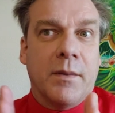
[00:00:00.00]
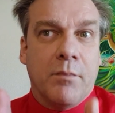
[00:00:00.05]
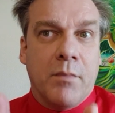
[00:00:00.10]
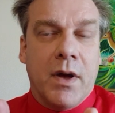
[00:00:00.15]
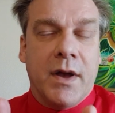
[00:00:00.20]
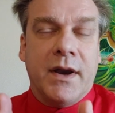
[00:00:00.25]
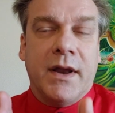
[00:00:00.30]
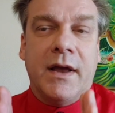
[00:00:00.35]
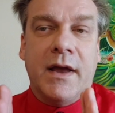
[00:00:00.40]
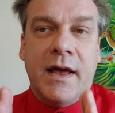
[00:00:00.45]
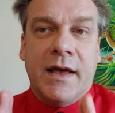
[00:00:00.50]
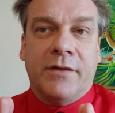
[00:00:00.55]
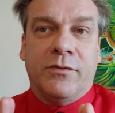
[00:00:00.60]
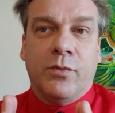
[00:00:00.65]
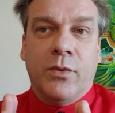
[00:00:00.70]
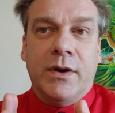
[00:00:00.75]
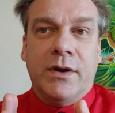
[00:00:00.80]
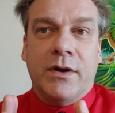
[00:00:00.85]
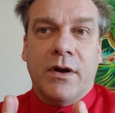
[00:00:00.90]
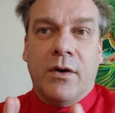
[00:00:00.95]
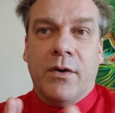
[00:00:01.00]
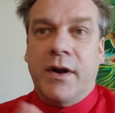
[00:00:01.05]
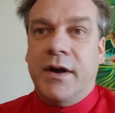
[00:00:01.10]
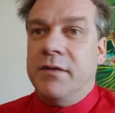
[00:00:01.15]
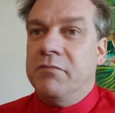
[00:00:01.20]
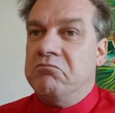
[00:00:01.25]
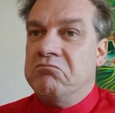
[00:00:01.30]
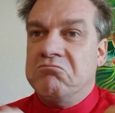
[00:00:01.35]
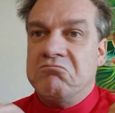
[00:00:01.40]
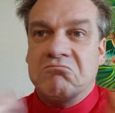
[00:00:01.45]
Money, as we know
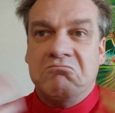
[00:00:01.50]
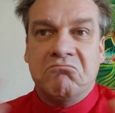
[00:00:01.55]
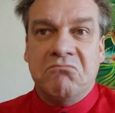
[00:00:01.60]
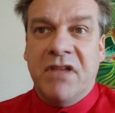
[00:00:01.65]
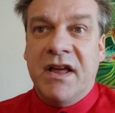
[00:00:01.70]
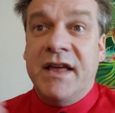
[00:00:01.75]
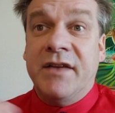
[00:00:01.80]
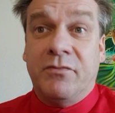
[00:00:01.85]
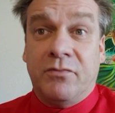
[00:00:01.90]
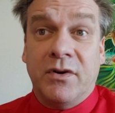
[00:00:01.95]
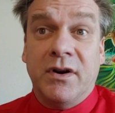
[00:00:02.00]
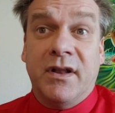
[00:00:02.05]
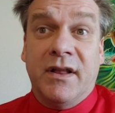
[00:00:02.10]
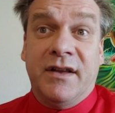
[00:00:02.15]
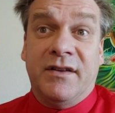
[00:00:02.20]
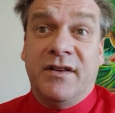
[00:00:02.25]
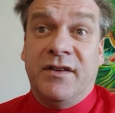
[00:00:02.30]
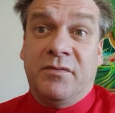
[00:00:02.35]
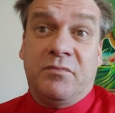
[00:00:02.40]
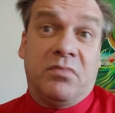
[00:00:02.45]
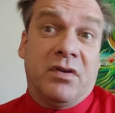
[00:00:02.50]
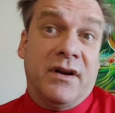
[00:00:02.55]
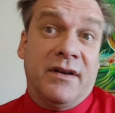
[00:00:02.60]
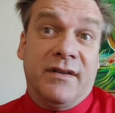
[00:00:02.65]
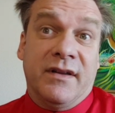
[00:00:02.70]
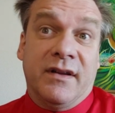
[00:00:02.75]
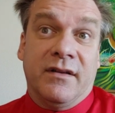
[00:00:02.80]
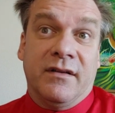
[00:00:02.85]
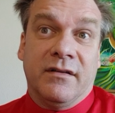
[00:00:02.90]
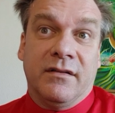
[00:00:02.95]
it, is really just
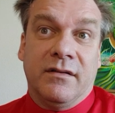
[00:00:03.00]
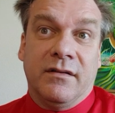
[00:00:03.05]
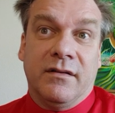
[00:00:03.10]
printed.